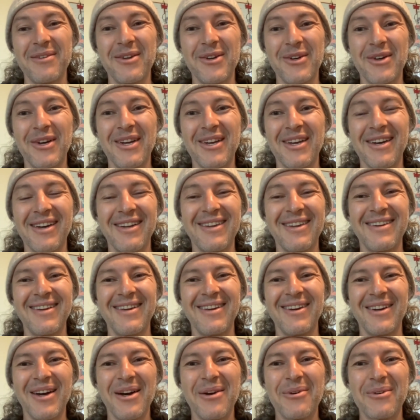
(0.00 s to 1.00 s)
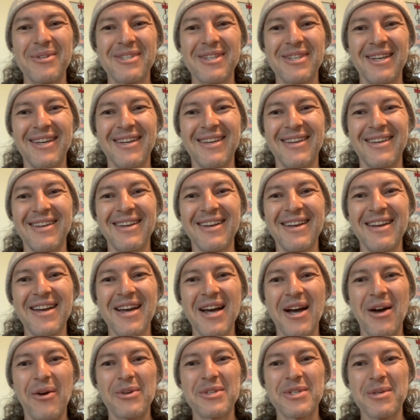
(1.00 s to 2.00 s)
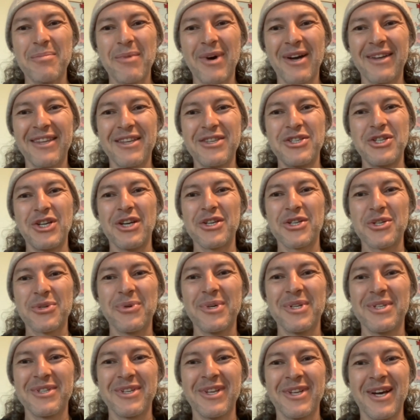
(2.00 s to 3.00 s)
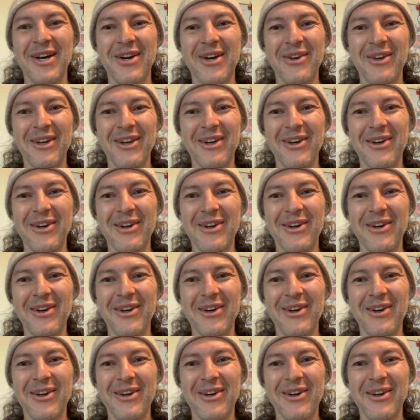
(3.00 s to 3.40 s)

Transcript: I was like I was among the Jesuits now.